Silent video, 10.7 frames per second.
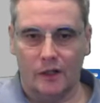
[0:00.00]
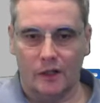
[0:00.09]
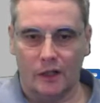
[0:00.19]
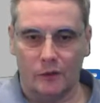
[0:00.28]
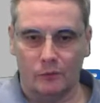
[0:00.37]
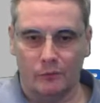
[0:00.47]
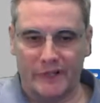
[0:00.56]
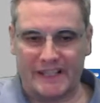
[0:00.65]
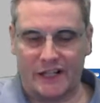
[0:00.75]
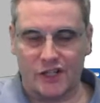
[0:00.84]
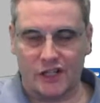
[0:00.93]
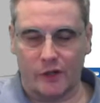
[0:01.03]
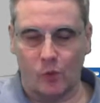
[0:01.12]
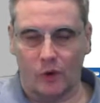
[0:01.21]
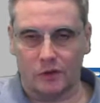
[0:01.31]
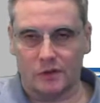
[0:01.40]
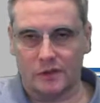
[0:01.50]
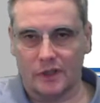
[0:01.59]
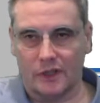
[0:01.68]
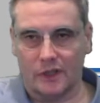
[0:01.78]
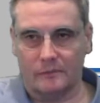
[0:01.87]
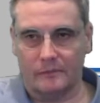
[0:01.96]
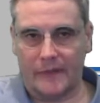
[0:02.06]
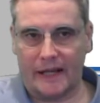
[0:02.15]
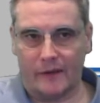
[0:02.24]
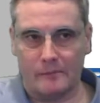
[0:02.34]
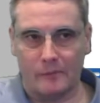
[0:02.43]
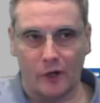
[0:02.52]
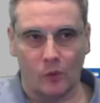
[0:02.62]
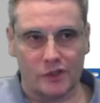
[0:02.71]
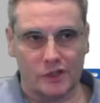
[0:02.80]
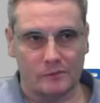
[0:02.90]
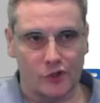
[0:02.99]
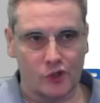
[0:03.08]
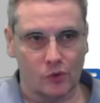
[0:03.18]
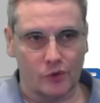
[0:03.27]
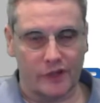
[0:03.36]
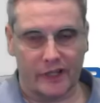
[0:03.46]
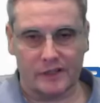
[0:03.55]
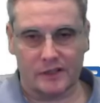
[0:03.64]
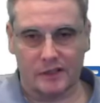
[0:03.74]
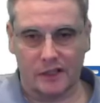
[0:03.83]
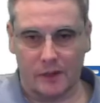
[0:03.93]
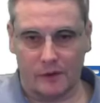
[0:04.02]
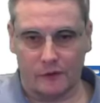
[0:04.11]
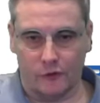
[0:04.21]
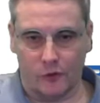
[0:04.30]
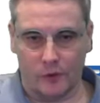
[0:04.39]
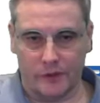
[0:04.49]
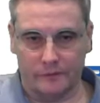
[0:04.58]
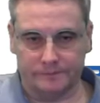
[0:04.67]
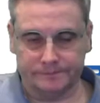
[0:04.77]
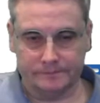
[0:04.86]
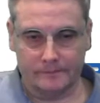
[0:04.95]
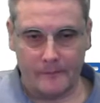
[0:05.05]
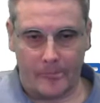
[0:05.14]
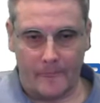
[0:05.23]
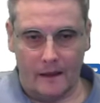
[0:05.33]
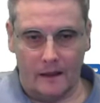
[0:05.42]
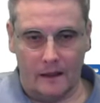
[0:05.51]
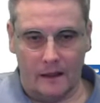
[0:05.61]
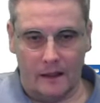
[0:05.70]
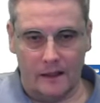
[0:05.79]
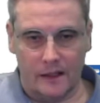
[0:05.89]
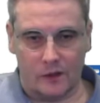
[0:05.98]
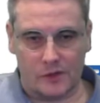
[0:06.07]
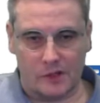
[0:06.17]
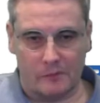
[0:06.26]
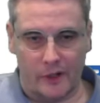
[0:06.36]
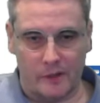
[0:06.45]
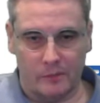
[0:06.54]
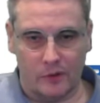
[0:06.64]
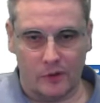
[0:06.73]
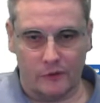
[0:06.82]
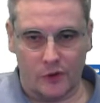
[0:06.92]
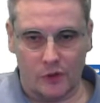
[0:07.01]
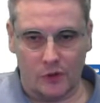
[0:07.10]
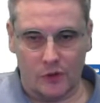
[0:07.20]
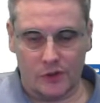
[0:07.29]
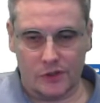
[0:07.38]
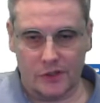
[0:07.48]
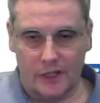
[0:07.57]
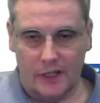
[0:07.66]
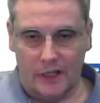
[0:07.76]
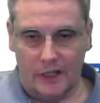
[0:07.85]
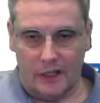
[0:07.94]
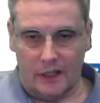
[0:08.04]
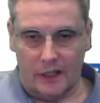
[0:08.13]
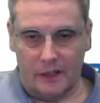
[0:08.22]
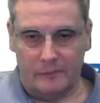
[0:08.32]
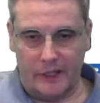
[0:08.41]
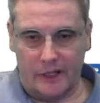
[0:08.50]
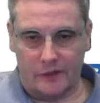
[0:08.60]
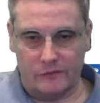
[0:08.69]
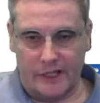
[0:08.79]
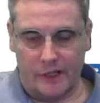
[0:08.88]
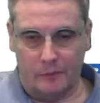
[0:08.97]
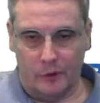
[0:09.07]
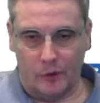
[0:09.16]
and potentially how they might want to mature things going forward. You can also buy the book, of course, but you can read the book